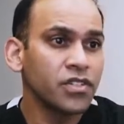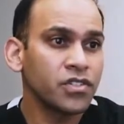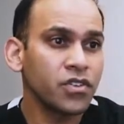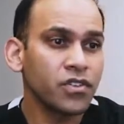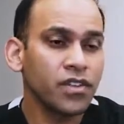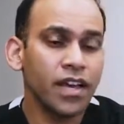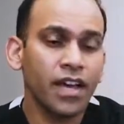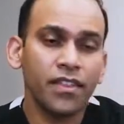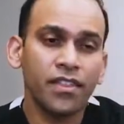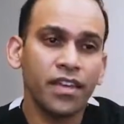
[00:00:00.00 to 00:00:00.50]

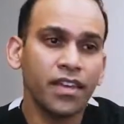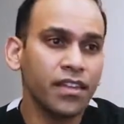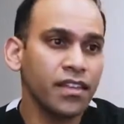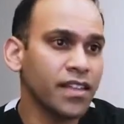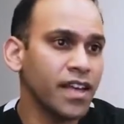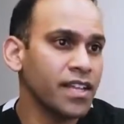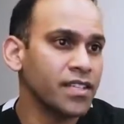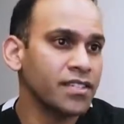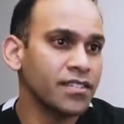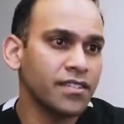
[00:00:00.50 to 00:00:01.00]
Right? So I
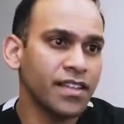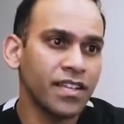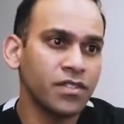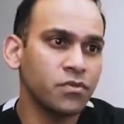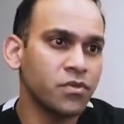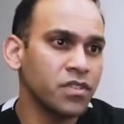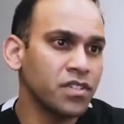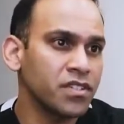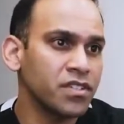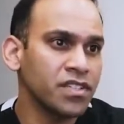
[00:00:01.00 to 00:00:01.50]
think that's
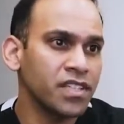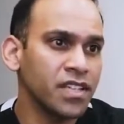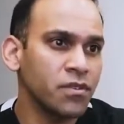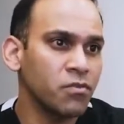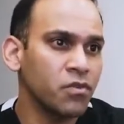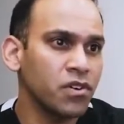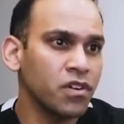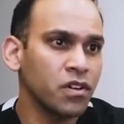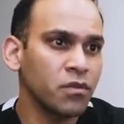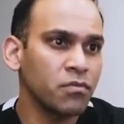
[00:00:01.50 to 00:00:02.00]
where this
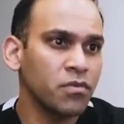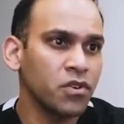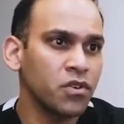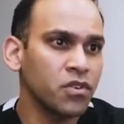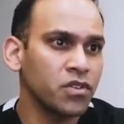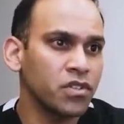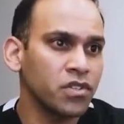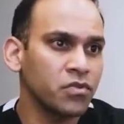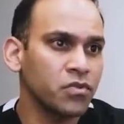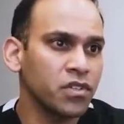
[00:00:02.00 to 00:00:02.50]
teamwork
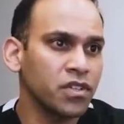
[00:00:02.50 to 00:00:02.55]
approach is